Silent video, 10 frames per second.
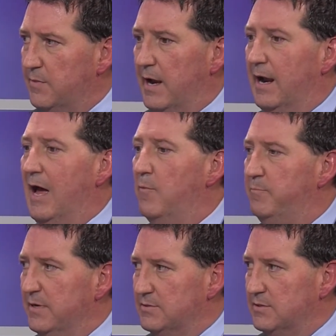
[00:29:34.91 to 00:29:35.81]
that allow
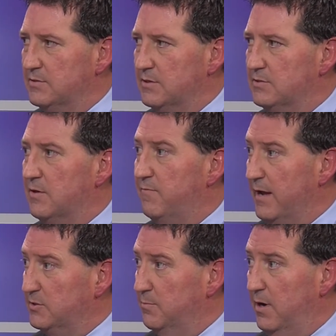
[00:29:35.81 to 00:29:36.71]
businesses the
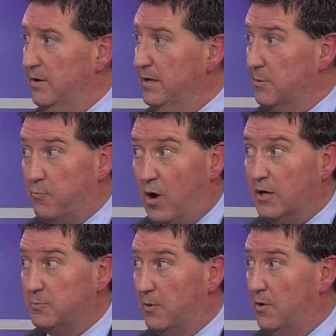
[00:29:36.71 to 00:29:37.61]
flexibility to
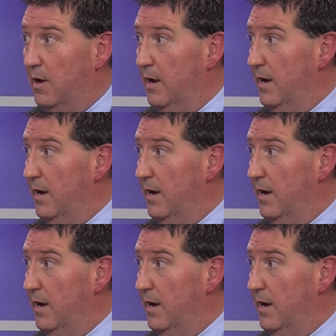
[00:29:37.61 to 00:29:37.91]
prosper